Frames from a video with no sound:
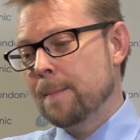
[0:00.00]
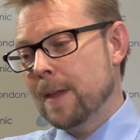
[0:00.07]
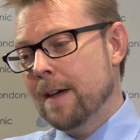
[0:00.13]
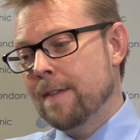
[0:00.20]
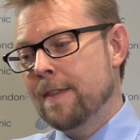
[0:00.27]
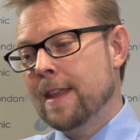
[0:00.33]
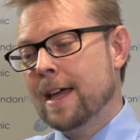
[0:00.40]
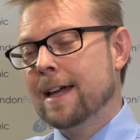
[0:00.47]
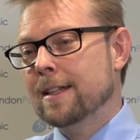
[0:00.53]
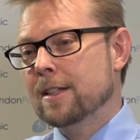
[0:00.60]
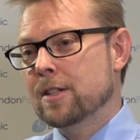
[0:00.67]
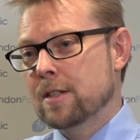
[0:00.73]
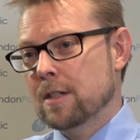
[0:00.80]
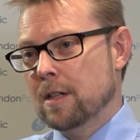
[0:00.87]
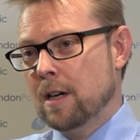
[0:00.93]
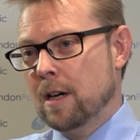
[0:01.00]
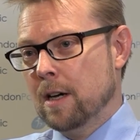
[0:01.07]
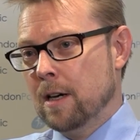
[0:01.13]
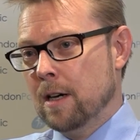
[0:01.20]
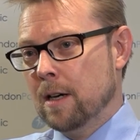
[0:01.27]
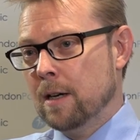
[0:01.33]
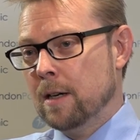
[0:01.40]
and that
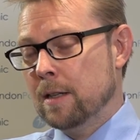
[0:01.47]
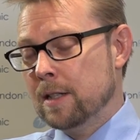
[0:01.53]
uh,